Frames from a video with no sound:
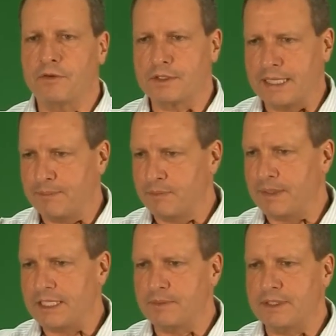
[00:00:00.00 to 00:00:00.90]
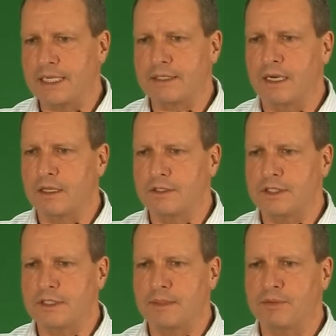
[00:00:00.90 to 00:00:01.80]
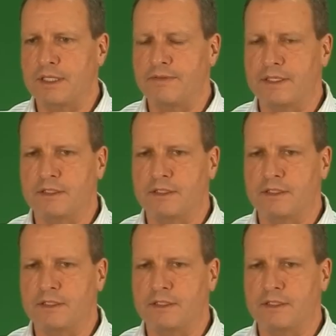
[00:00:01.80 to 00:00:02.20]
For example, Basement Technologies, I believe,